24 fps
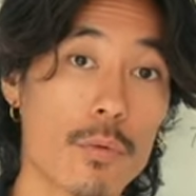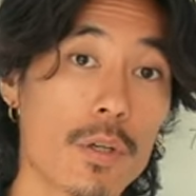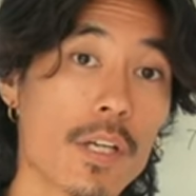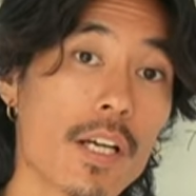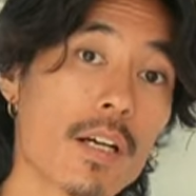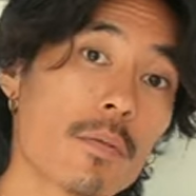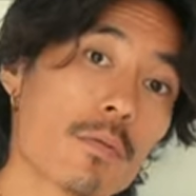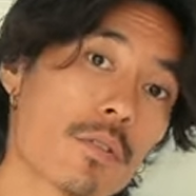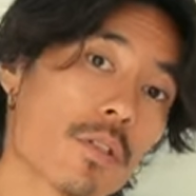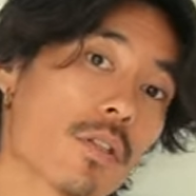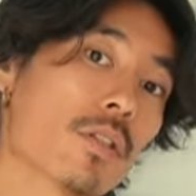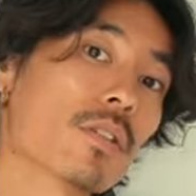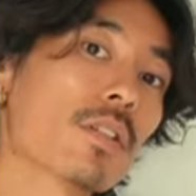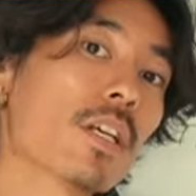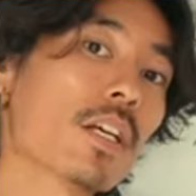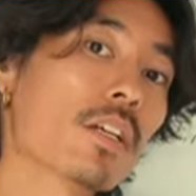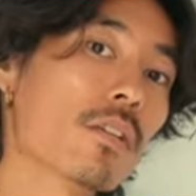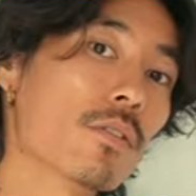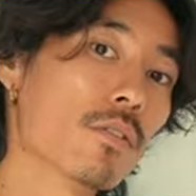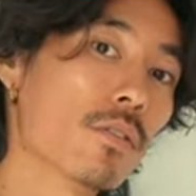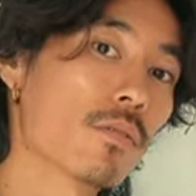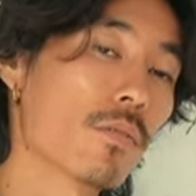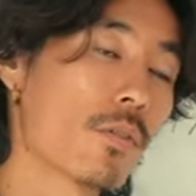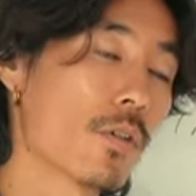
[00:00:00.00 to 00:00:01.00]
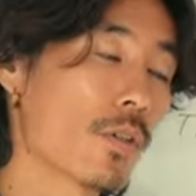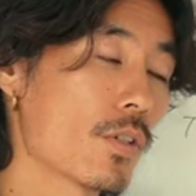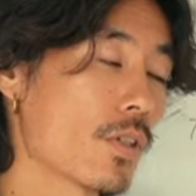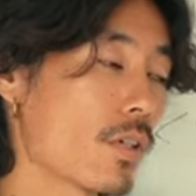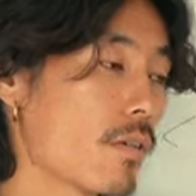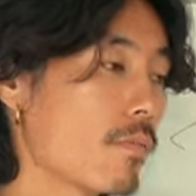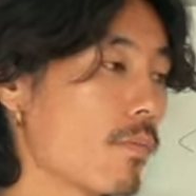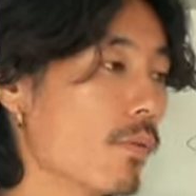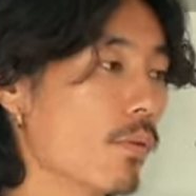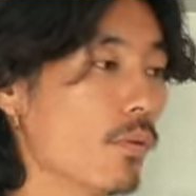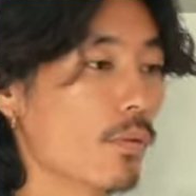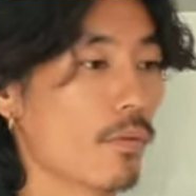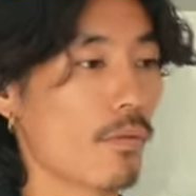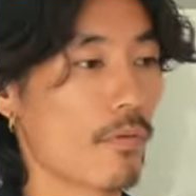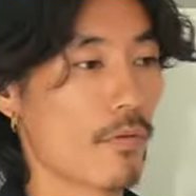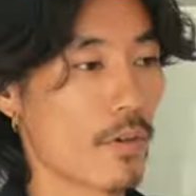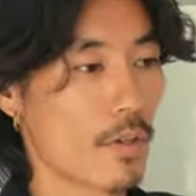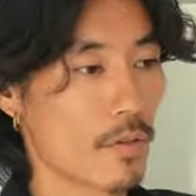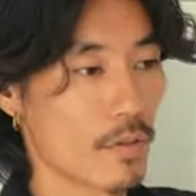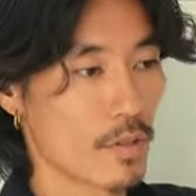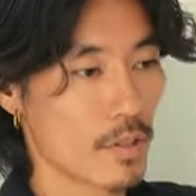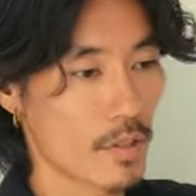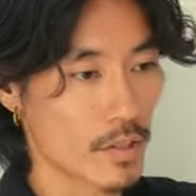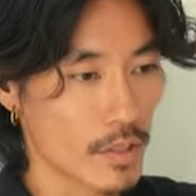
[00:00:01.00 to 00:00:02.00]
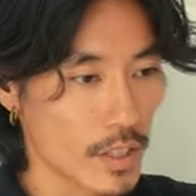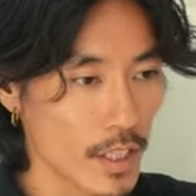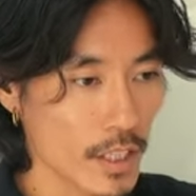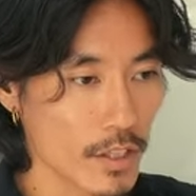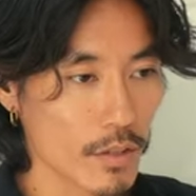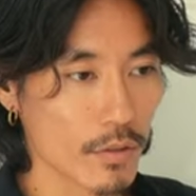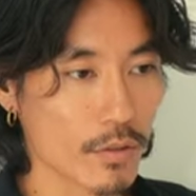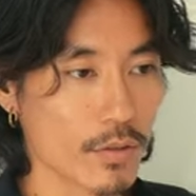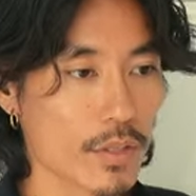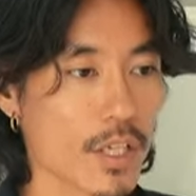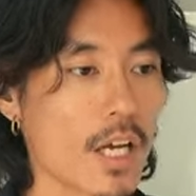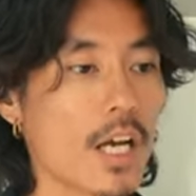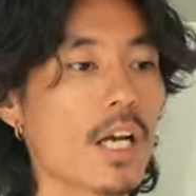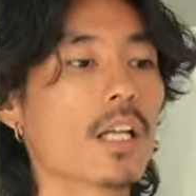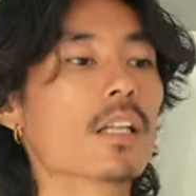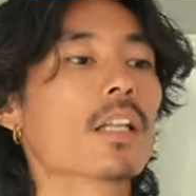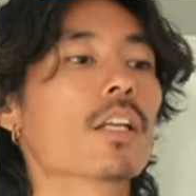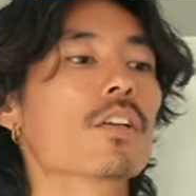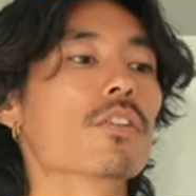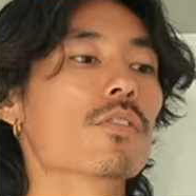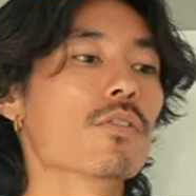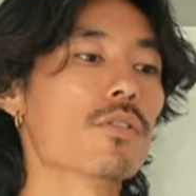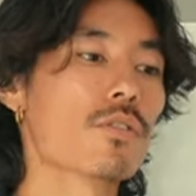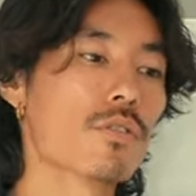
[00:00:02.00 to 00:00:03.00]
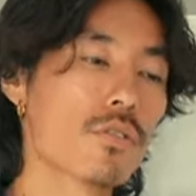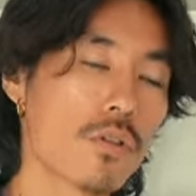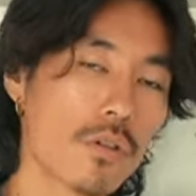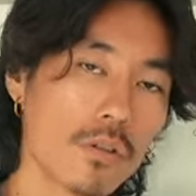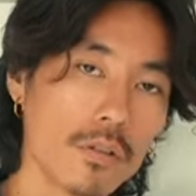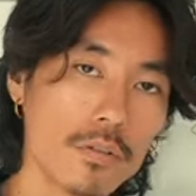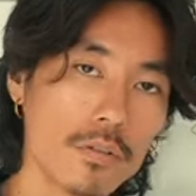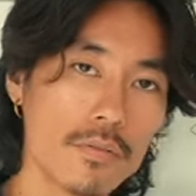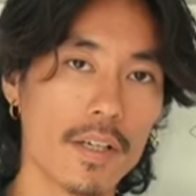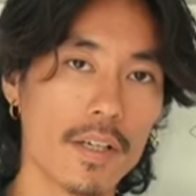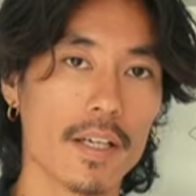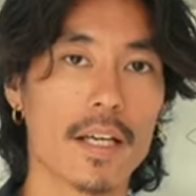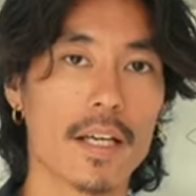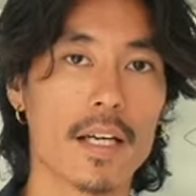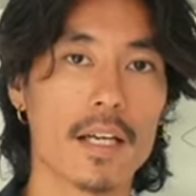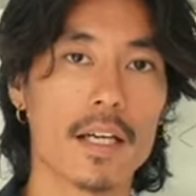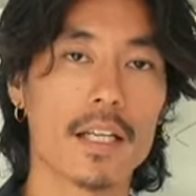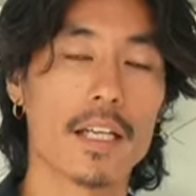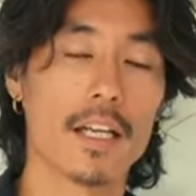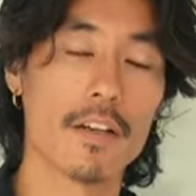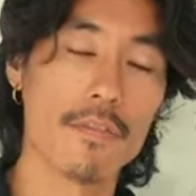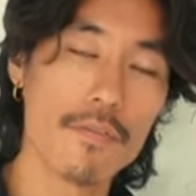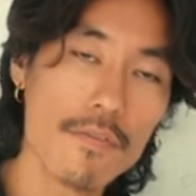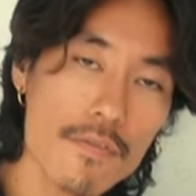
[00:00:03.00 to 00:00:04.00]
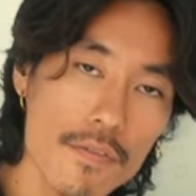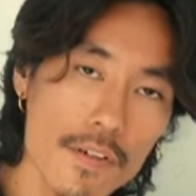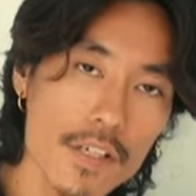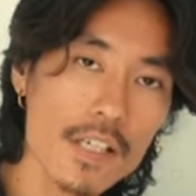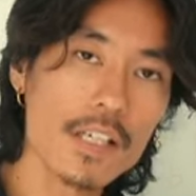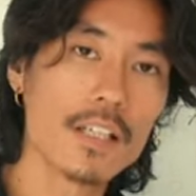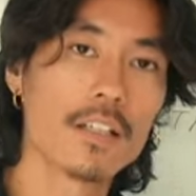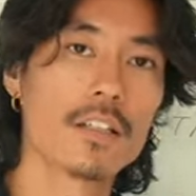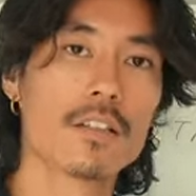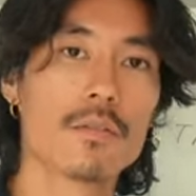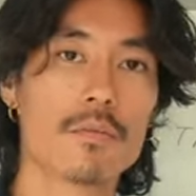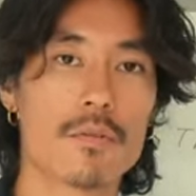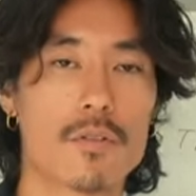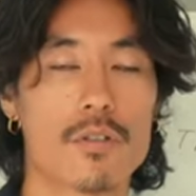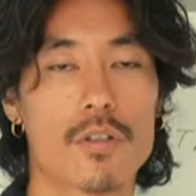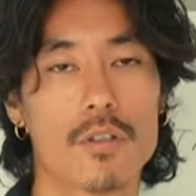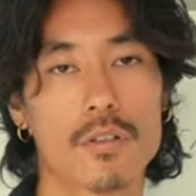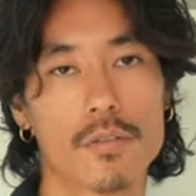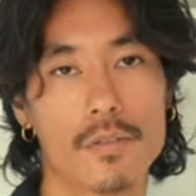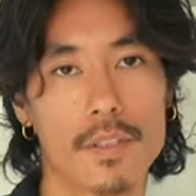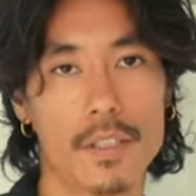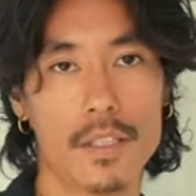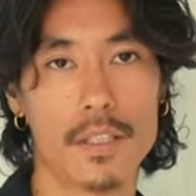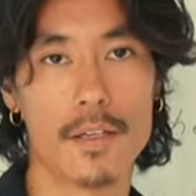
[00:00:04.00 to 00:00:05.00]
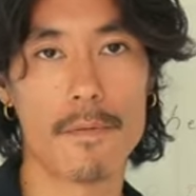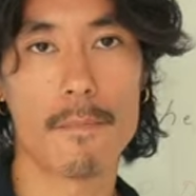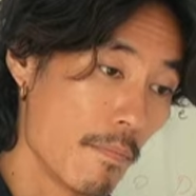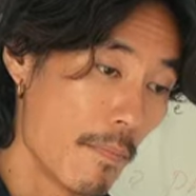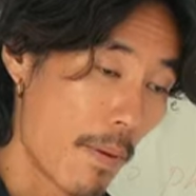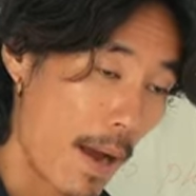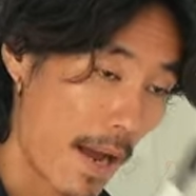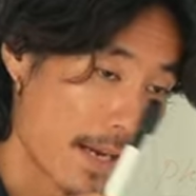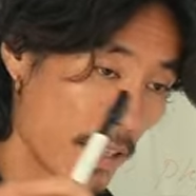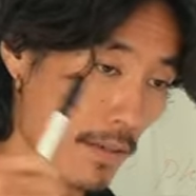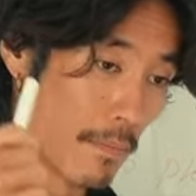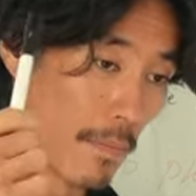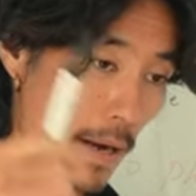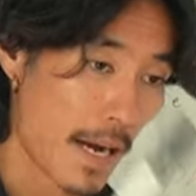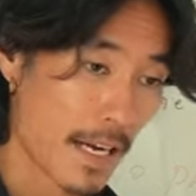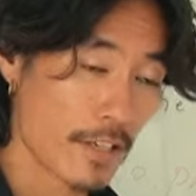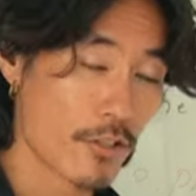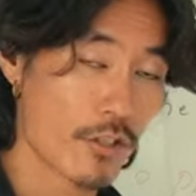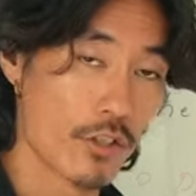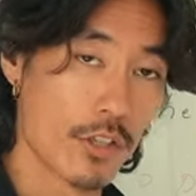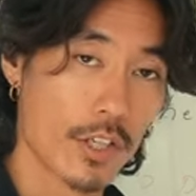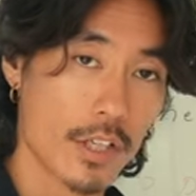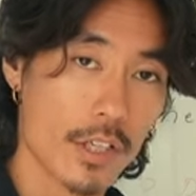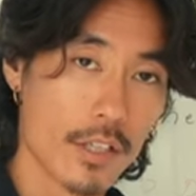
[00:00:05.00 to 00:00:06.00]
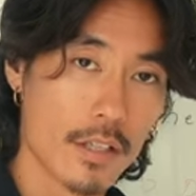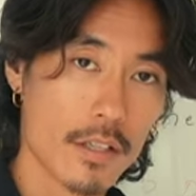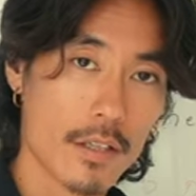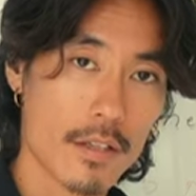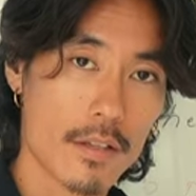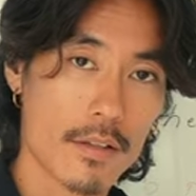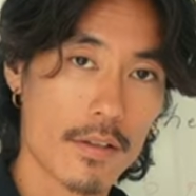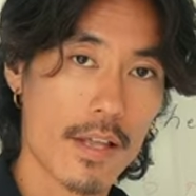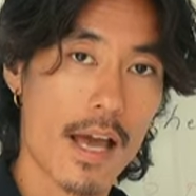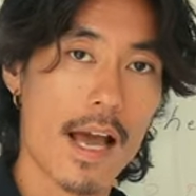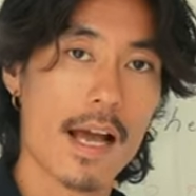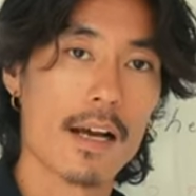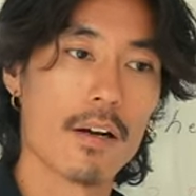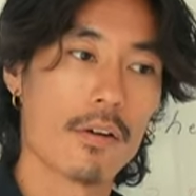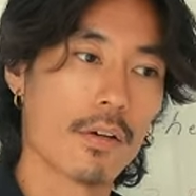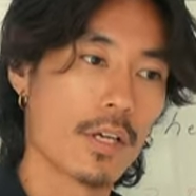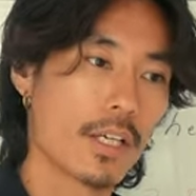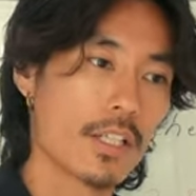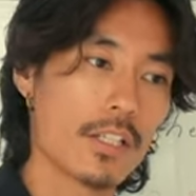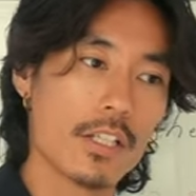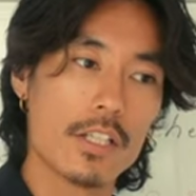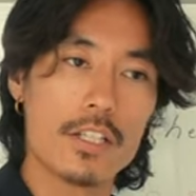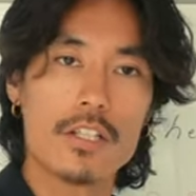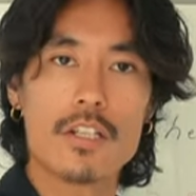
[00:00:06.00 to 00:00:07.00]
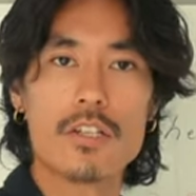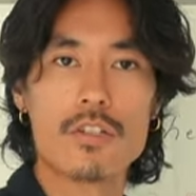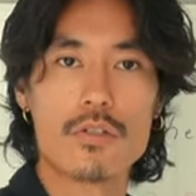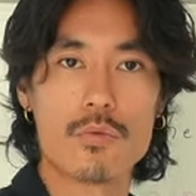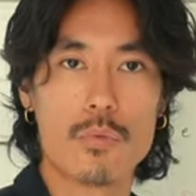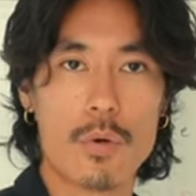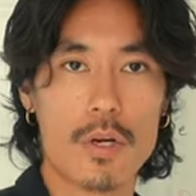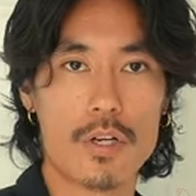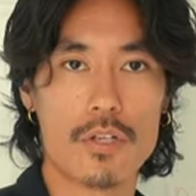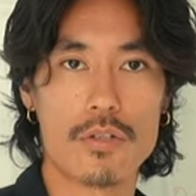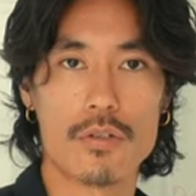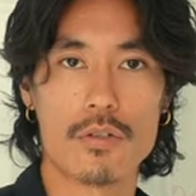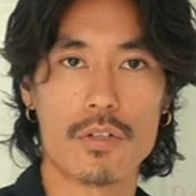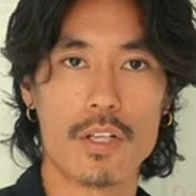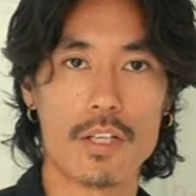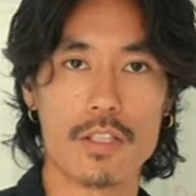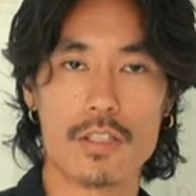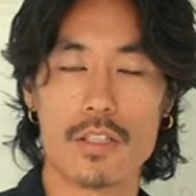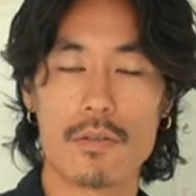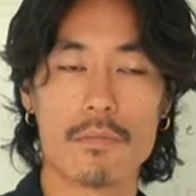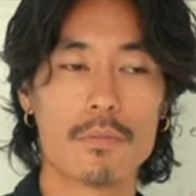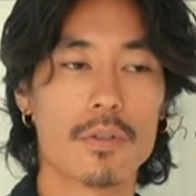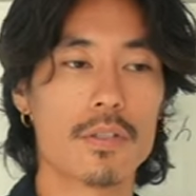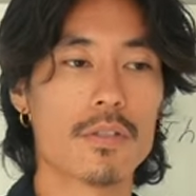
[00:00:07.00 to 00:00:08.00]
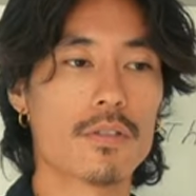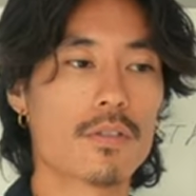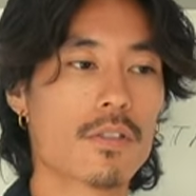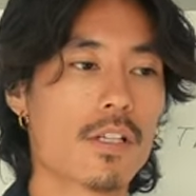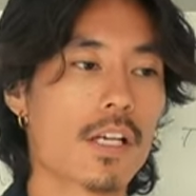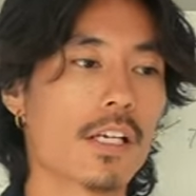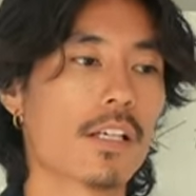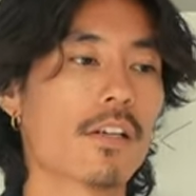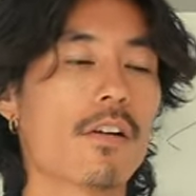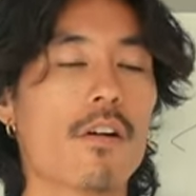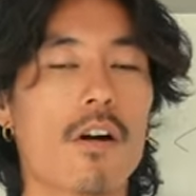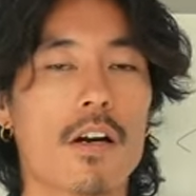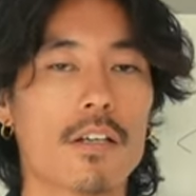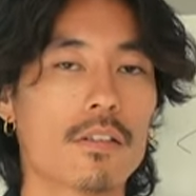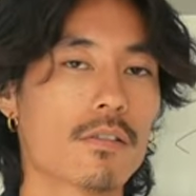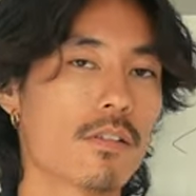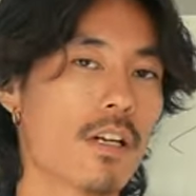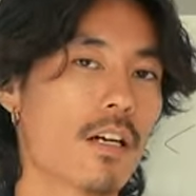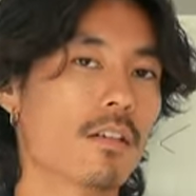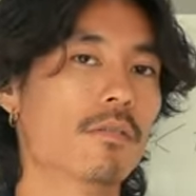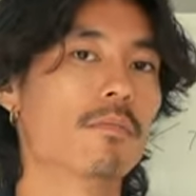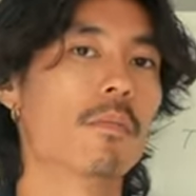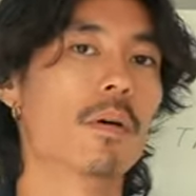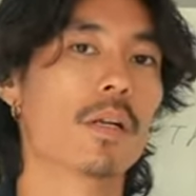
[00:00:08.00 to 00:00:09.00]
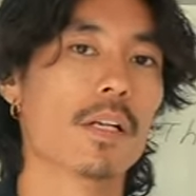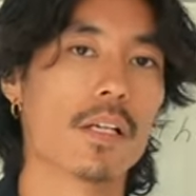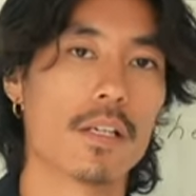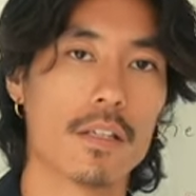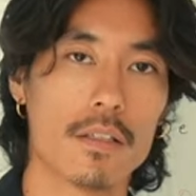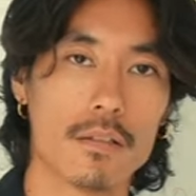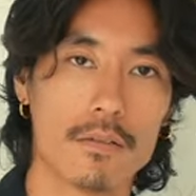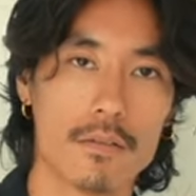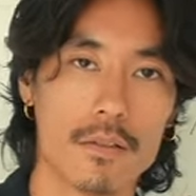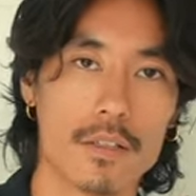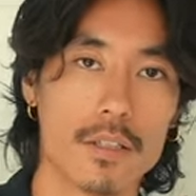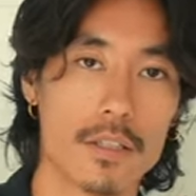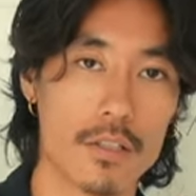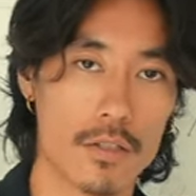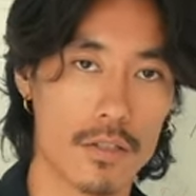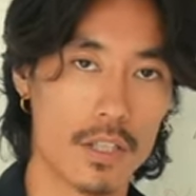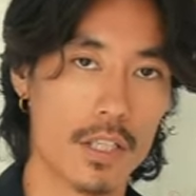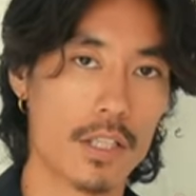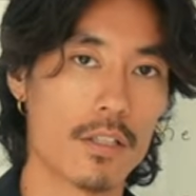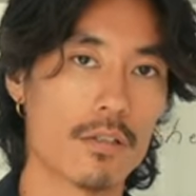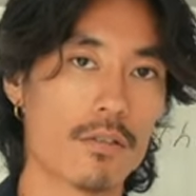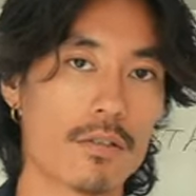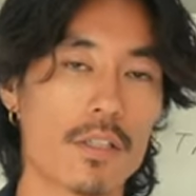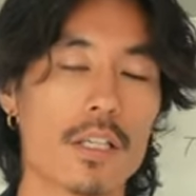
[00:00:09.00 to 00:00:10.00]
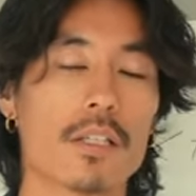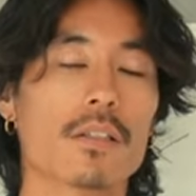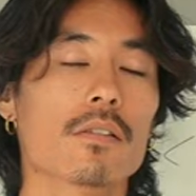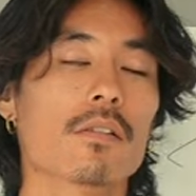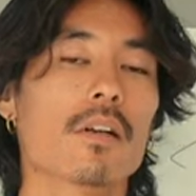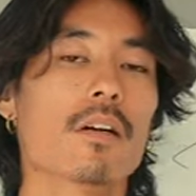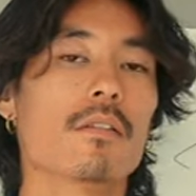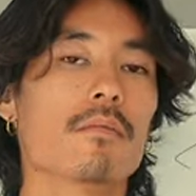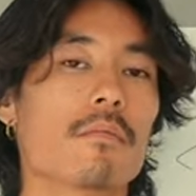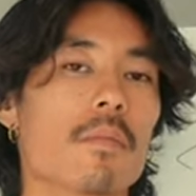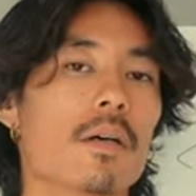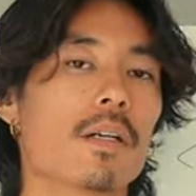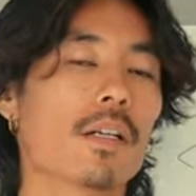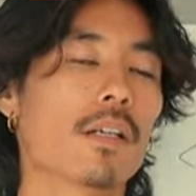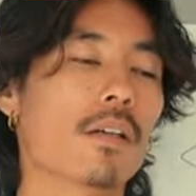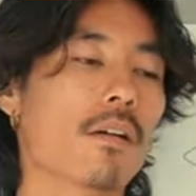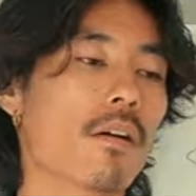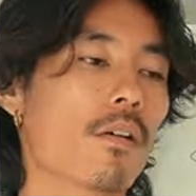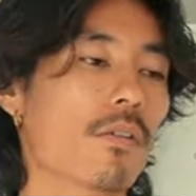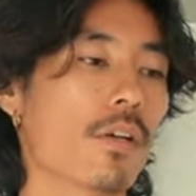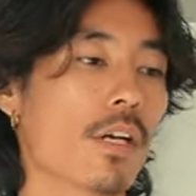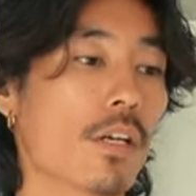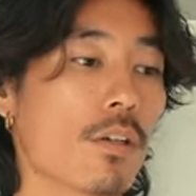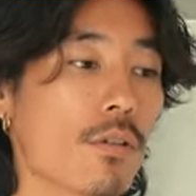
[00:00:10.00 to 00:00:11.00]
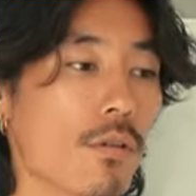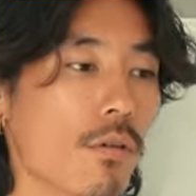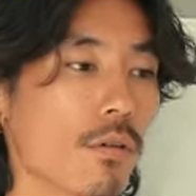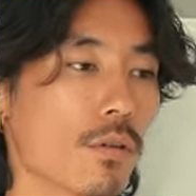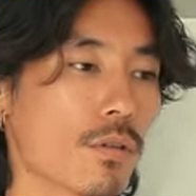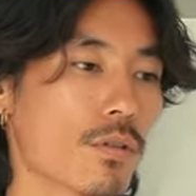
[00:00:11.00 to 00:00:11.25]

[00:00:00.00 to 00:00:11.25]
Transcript: When it comes to the sales, for example, when it's the sales, then you're solving it and a feeling of solving it by imagining that, okay, this situation that somebody's like, oh, I don't have money in sales, I don't have money. Okay, cool.